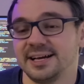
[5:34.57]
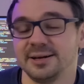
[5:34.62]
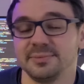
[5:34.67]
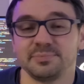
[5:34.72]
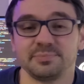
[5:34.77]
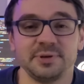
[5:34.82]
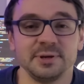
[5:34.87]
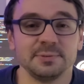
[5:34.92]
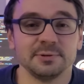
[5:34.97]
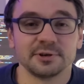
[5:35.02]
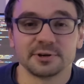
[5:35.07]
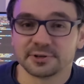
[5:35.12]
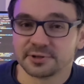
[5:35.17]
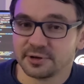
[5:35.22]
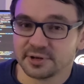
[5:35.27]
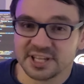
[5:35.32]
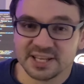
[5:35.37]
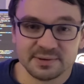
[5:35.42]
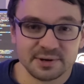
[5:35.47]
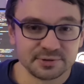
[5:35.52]
people are
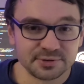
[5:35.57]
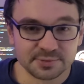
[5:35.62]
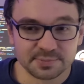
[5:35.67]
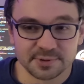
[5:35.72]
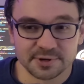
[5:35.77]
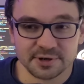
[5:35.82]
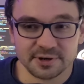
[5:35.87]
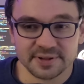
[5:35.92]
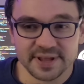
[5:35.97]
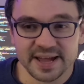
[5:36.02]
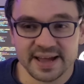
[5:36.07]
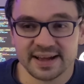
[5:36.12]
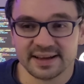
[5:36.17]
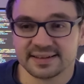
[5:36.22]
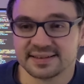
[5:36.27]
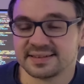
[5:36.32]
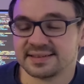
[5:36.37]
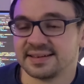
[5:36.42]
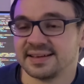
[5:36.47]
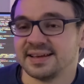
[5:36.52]
talking about your
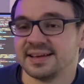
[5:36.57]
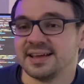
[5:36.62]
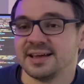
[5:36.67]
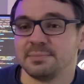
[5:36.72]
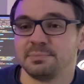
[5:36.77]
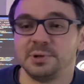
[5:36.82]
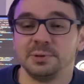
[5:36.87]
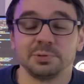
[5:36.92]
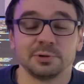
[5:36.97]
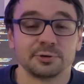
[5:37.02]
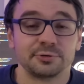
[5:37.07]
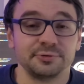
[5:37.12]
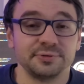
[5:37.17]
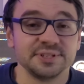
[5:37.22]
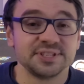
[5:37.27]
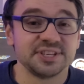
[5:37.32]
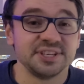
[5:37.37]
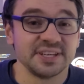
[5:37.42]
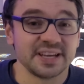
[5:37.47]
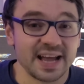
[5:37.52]
product, people are
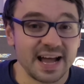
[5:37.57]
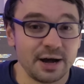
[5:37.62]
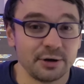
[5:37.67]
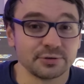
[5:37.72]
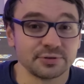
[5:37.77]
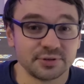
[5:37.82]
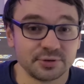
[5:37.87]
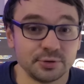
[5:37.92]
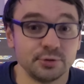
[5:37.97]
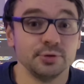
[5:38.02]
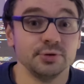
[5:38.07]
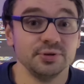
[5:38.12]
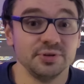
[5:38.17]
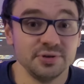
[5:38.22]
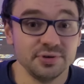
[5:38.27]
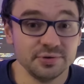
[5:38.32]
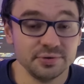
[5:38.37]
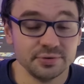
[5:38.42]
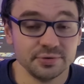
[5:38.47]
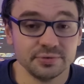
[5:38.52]
reaching out to
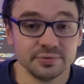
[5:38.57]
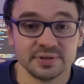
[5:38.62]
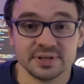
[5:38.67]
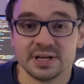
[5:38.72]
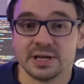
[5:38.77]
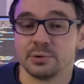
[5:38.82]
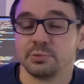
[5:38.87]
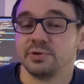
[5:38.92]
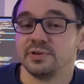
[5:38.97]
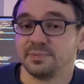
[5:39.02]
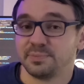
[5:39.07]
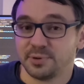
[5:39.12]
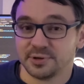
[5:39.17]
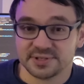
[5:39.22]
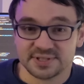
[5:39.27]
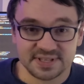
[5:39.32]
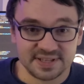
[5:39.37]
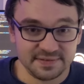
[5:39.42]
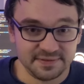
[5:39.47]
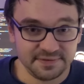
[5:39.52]
you with
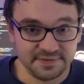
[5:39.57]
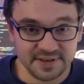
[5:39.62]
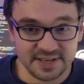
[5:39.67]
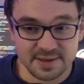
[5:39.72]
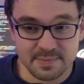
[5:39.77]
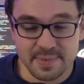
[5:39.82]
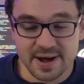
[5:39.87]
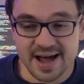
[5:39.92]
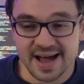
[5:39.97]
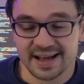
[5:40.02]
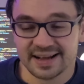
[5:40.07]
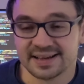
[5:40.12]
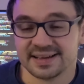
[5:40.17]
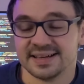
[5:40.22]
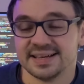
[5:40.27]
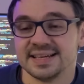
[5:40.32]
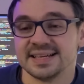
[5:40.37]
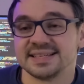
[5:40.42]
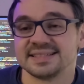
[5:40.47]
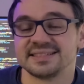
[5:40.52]
positive feedback,
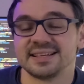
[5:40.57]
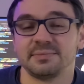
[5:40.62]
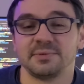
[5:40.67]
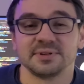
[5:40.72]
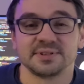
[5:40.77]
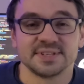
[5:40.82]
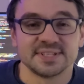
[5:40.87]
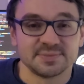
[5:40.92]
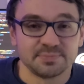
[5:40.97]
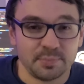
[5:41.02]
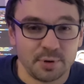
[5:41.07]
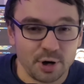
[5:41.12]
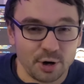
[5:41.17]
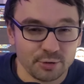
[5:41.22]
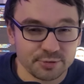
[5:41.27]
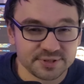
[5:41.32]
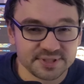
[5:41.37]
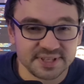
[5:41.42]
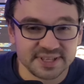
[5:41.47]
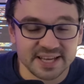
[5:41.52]
someone is
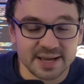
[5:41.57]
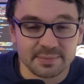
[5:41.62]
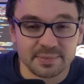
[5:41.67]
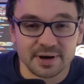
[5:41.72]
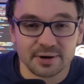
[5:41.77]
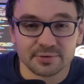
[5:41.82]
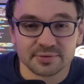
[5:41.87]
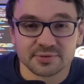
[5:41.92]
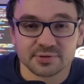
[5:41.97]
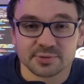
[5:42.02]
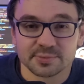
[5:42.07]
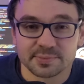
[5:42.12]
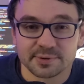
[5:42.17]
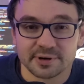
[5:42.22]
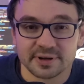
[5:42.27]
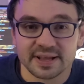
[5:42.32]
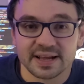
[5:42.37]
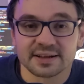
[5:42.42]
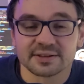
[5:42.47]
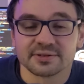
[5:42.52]
posting about your
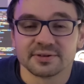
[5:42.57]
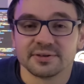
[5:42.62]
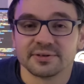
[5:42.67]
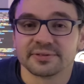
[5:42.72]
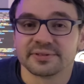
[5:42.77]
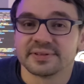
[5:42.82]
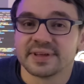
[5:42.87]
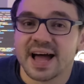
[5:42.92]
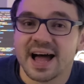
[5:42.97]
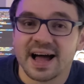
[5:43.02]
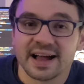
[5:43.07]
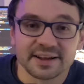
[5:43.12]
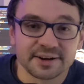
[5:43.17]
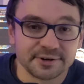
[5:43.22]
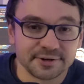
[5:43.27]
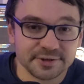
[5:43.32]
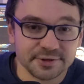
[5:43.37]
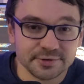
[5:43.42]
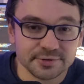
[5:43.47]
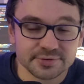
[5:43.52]
product on Hacker
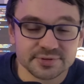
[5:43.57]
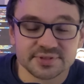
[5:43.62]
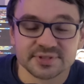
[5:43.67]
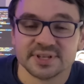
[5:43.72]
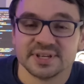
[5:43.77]
News,